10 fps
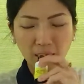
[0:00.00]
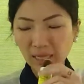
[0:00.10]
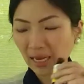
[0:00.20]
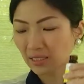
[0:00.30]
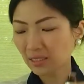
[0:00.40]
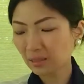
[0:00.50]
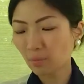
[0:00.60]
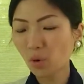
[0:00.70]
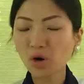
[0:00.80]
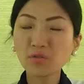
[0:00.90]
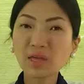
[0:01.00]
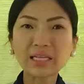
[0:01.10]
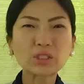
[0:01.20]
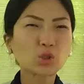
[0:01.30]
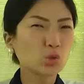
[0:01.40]
It has more of
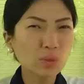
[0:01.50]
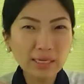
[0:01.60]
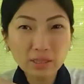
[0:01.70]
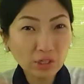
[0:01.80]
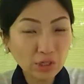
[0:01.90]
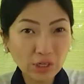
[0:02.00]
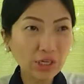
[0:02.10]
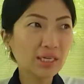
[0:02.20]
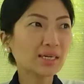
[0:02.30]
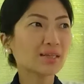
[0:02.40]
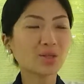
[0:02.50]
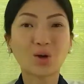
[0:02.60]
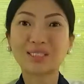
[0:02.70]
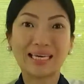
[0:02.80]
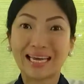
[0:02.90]
that sweeter,
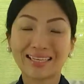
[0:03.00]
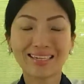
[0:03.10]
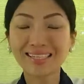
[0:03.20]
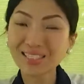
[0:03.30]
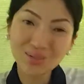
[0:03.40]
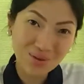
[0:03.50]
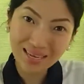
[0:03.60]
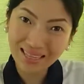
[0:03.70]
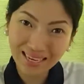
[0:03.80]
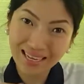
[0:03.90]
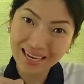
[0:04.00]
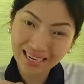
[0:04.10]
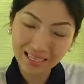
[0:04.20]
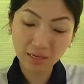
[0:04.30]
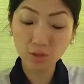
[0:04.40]
intoxicatingly sweet Ylang
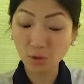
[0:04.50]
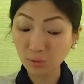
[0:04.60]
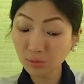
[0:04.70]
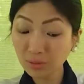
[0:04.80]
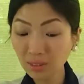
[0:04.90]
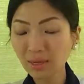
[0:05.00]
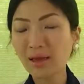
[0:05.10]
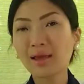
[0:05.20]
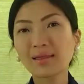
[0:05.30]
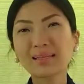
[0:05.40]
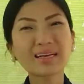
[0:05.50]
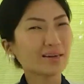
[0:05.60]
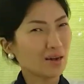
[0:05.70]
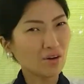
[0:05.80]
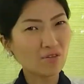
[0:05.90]
Ylang note that I
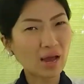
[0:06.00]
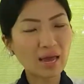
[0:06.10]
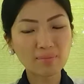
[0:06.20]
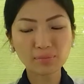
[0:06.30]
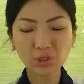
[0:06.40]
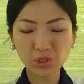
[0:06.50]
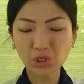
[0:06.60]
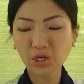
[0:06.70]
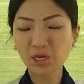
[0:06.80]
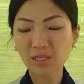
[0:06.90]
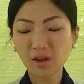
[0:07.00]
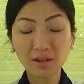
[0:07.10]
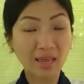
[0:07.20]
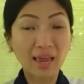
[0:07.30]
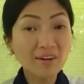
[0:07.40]
love. I'm sure
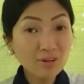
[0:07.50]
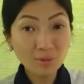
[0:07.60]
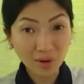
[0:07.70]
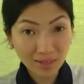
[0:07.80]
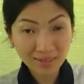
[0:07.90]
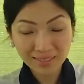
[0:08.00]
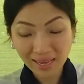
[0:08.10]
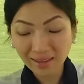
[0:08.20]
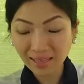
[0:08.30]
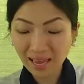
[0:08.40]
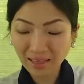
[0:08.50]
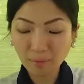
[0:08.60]
not everyone is like that.